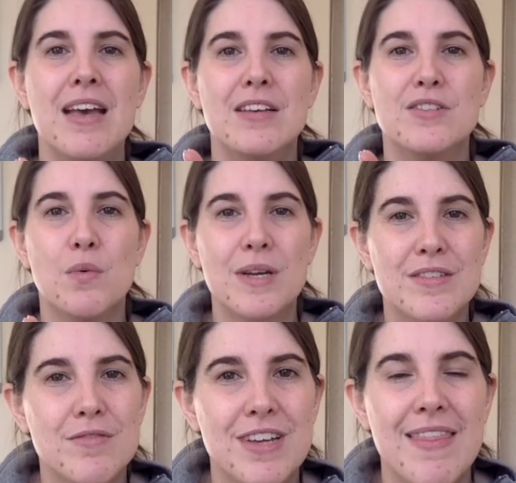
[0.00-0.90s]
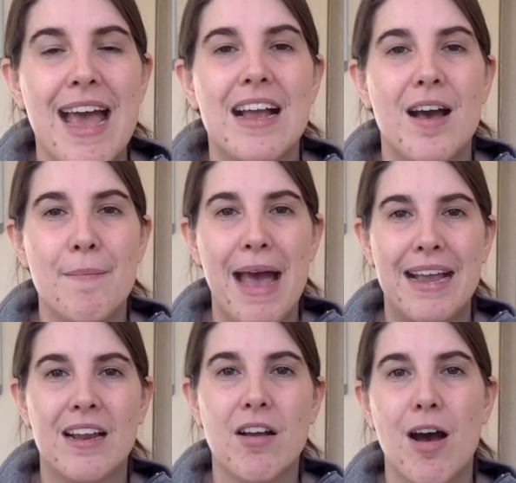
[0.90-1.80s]
So once you've done that, come
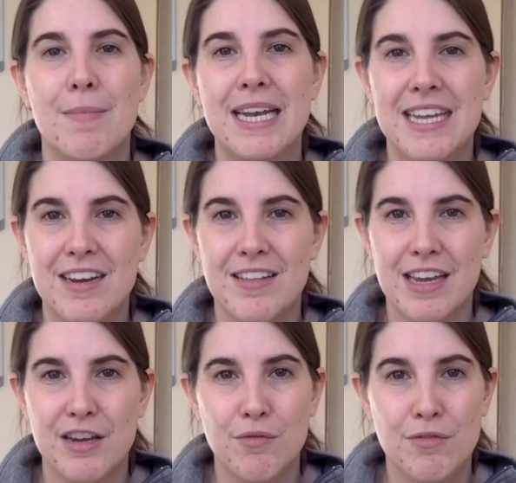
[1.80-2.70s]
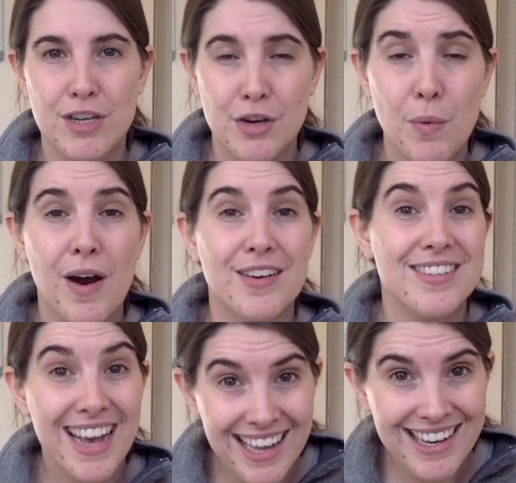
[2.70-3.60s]
back and comment here that you are
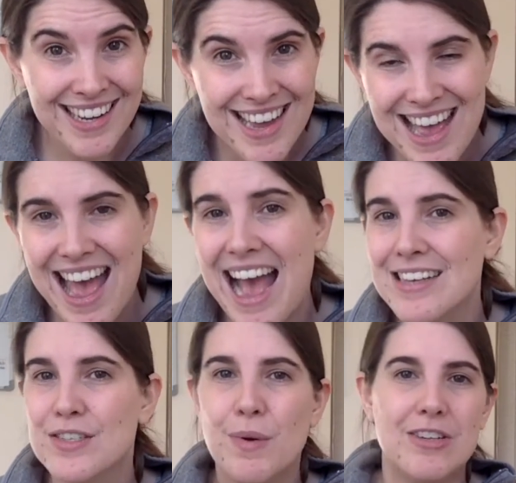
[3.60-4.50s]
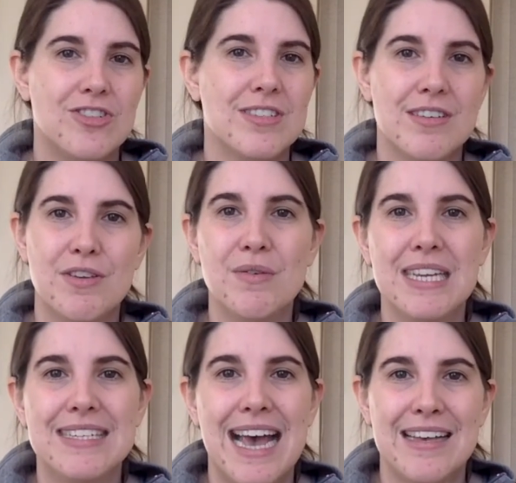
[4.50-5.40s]
done. Ask questions if you
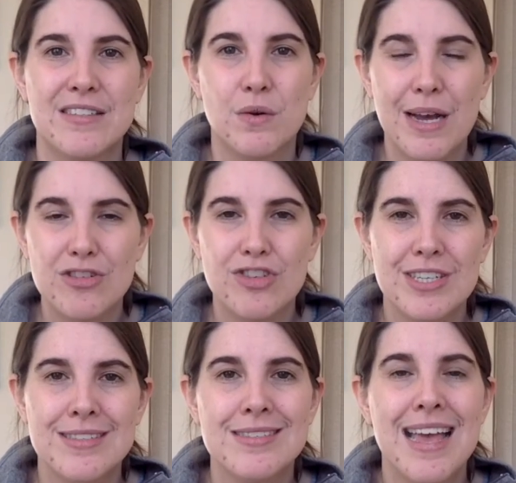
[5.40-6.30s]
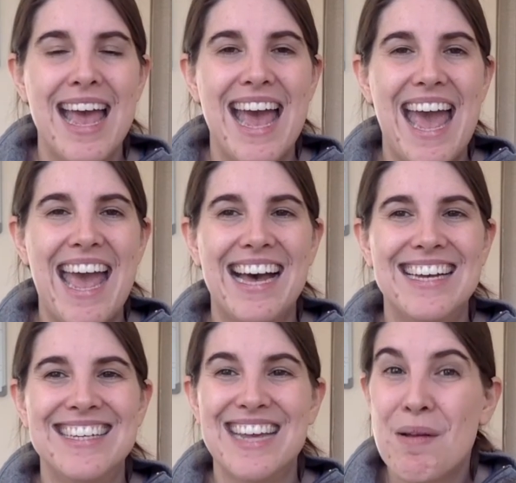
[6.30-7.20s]
need to ask questions.
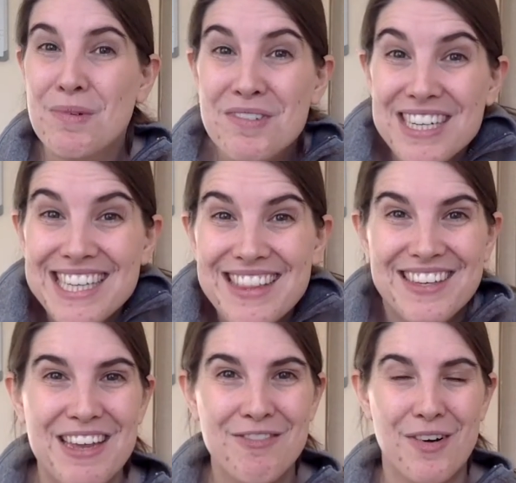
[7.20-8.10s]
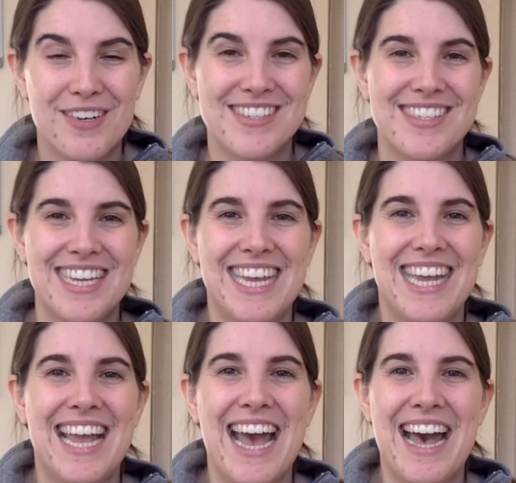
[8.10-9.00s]
And I'm really looking forward to
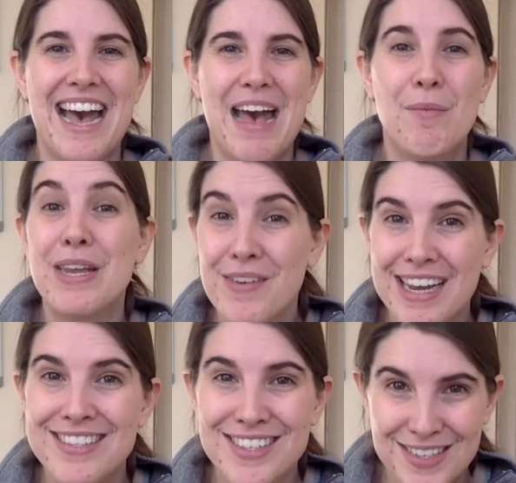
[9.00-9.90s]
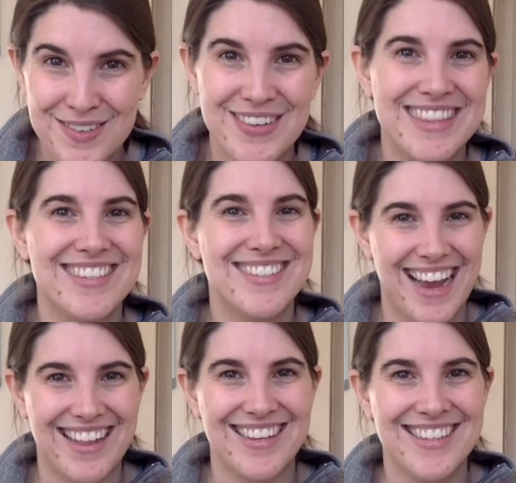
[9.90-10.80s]
seeing what you guys do with this
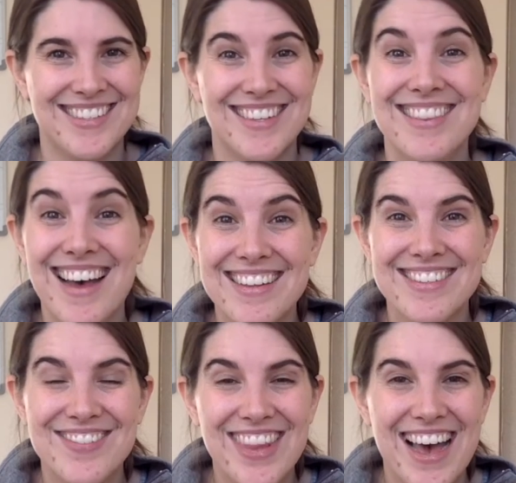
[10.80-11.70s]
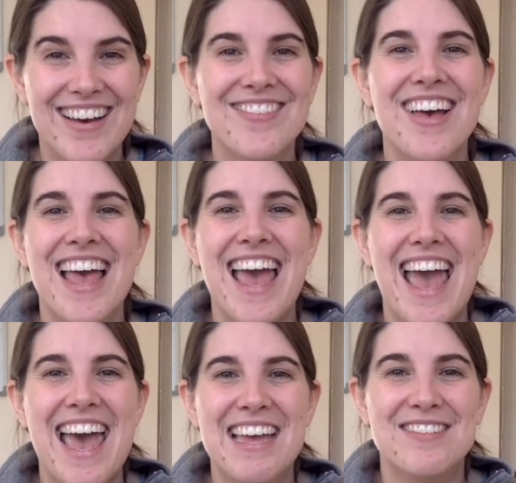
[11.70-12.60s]
checklist. Lots of love.
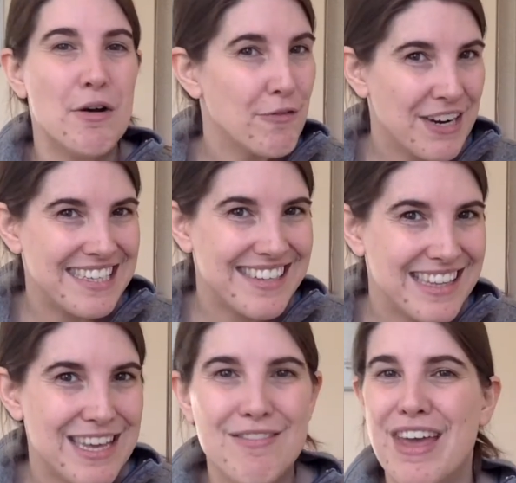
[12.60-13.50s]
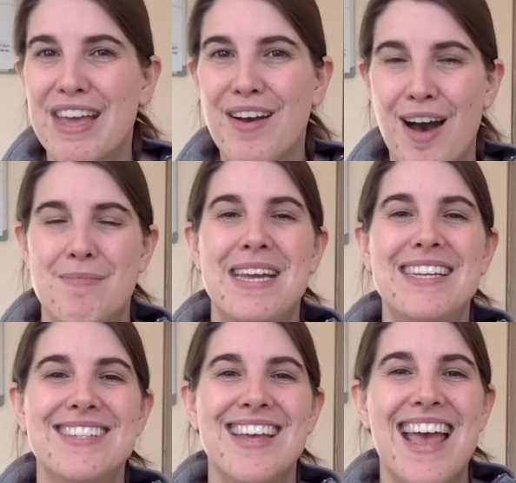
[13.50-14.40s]
And don't forget to leave a
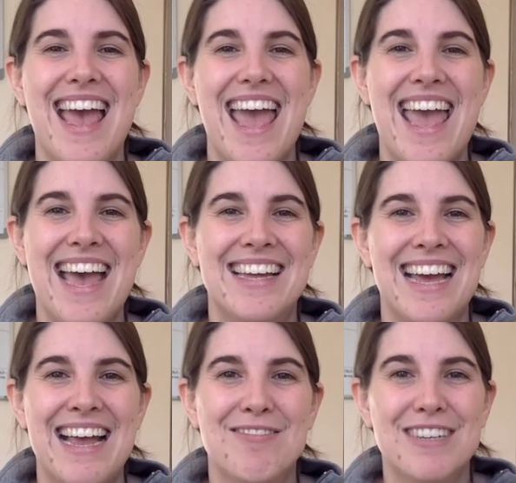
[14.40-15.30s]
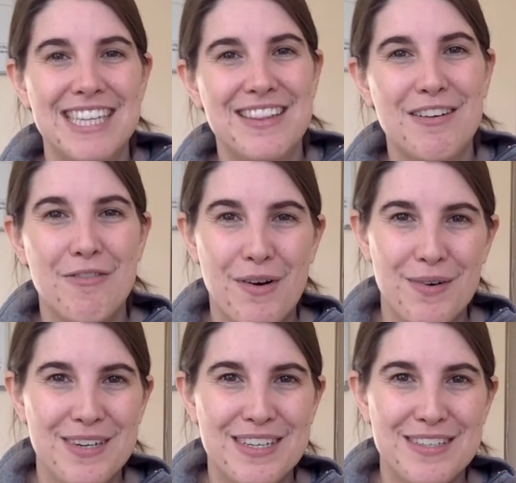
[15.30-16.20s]
comment. And I really look
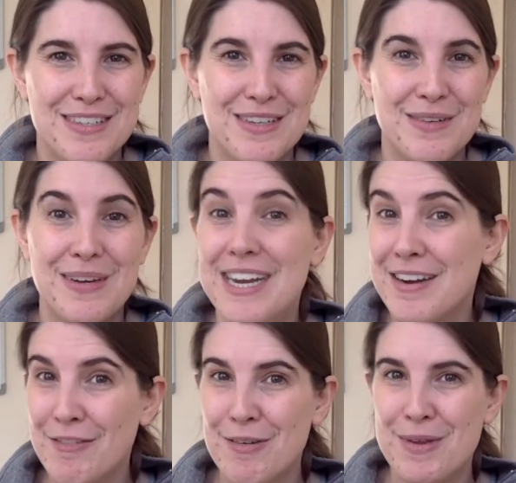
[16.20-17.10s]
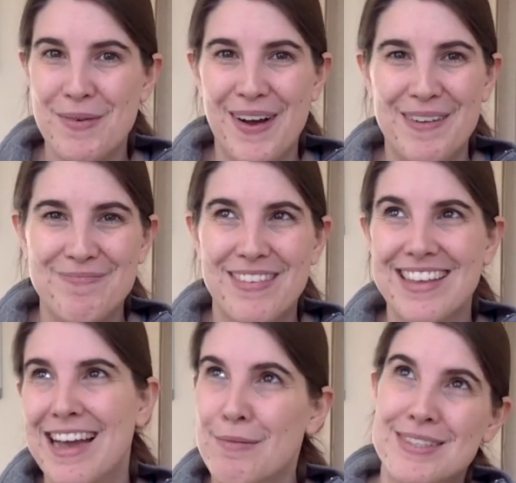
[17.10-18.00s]
forward to hearing from you all.
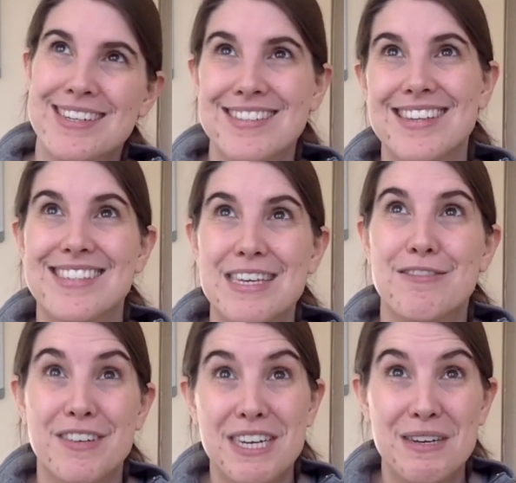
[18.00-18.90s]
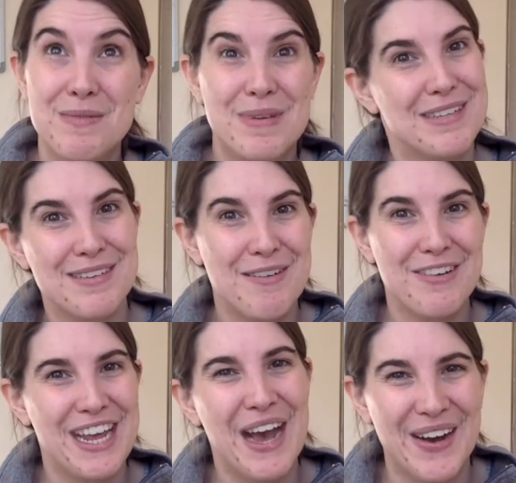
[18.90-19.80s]
I was going to say see your videos, but there's no
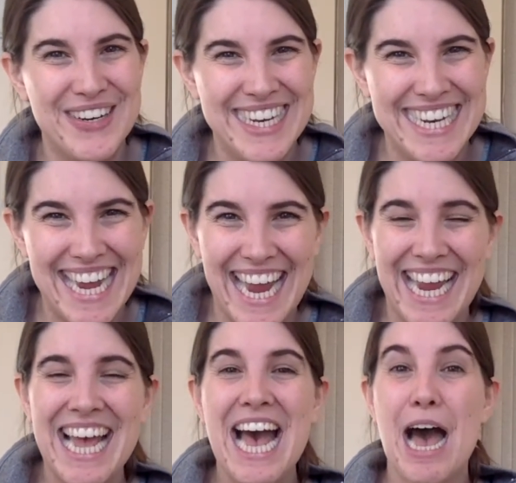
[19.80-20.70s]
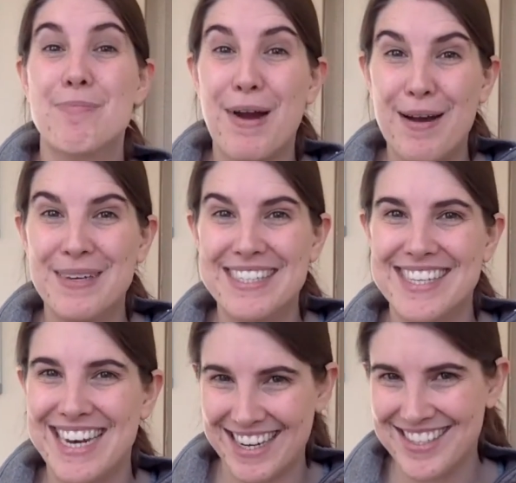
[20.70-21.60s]
video today. I promise
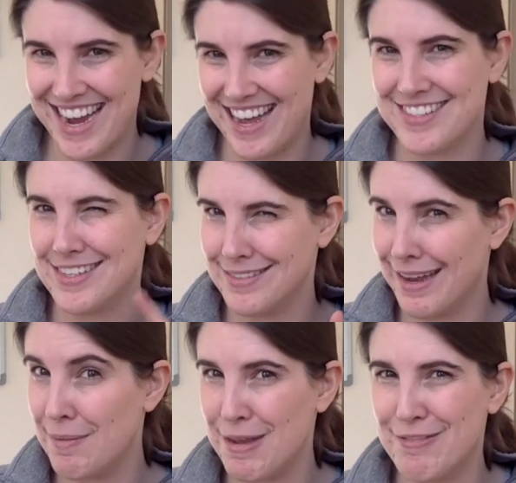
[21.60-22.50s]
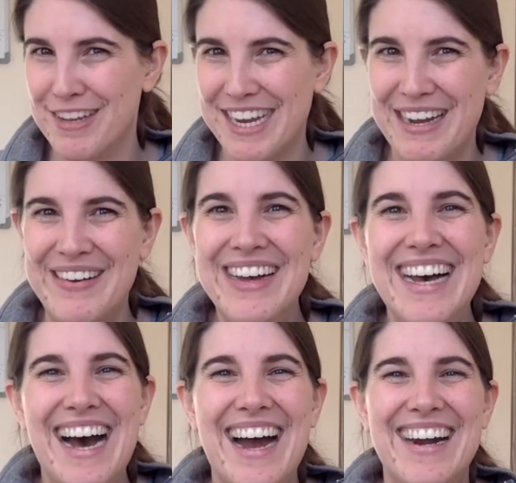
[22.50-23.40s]
the next task is going to be a video.
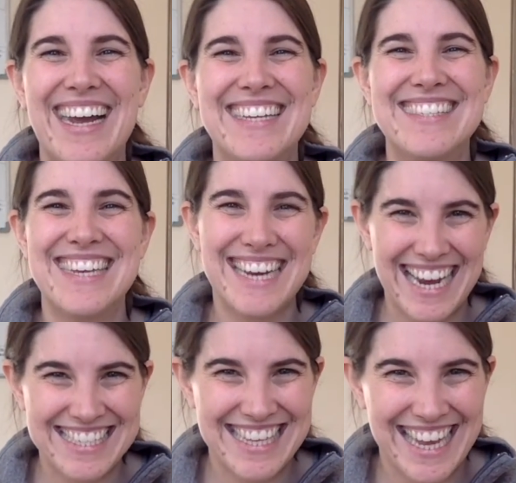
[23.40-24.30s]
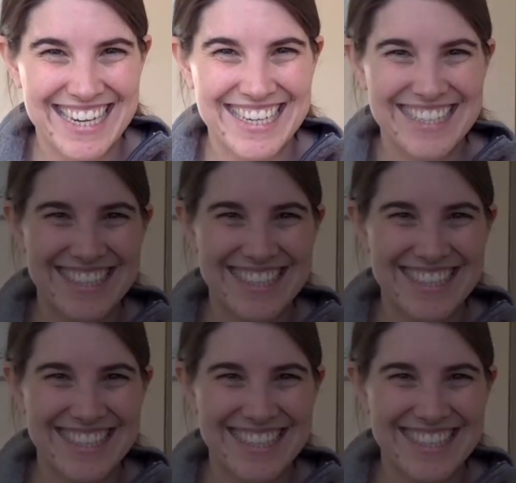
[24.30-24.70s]
All right, see you guys later.